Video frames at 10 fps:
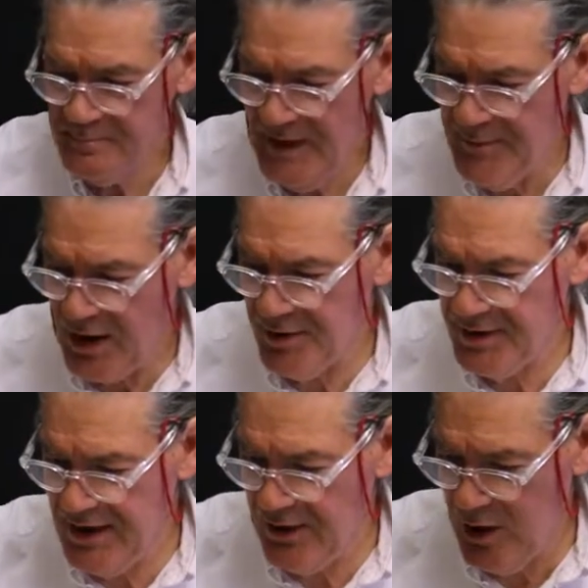I'm not going to
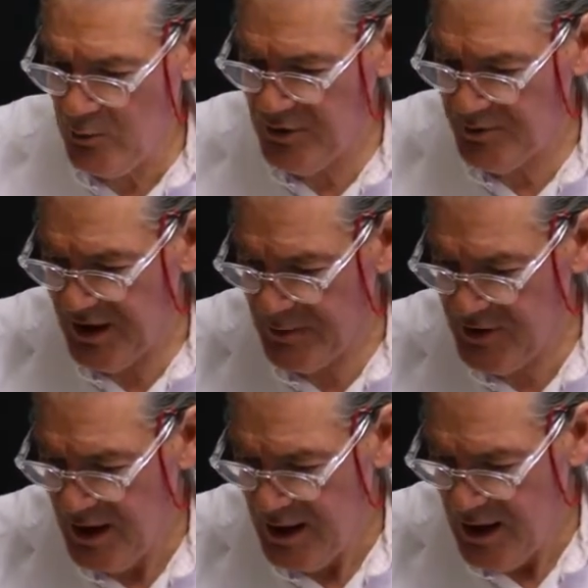carry it home sometimes.
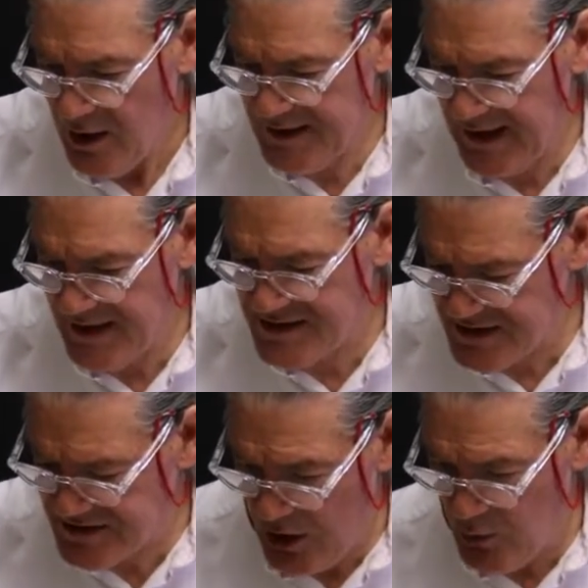Okay, let's
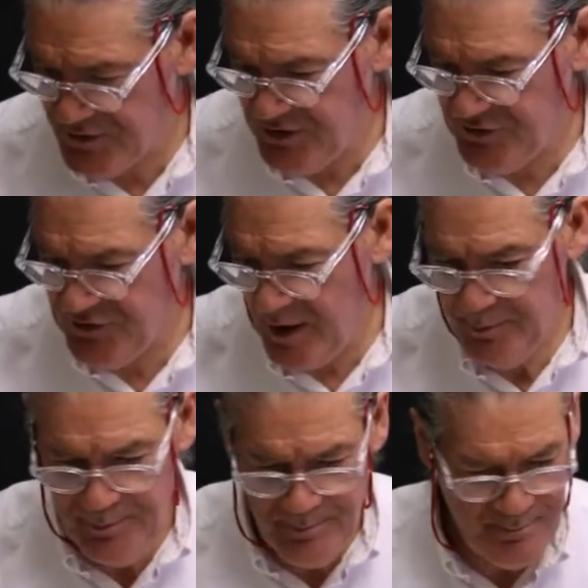just go with this uh,
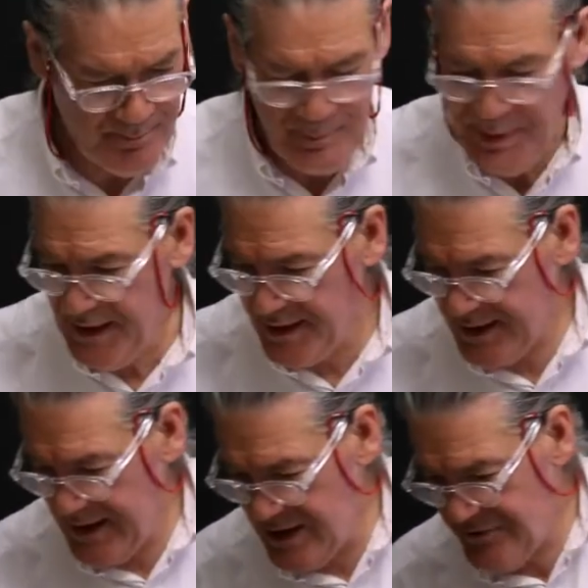pen
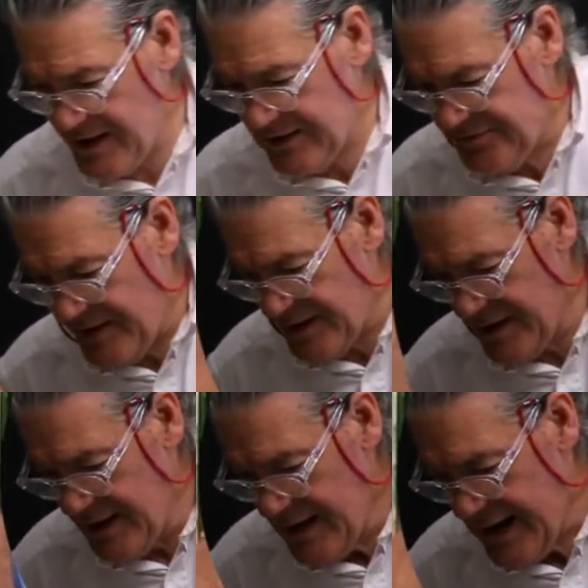again if I can find it.
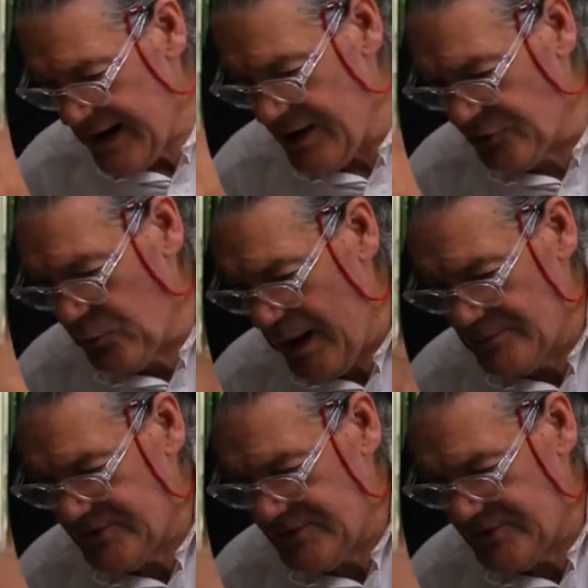And here's why I'm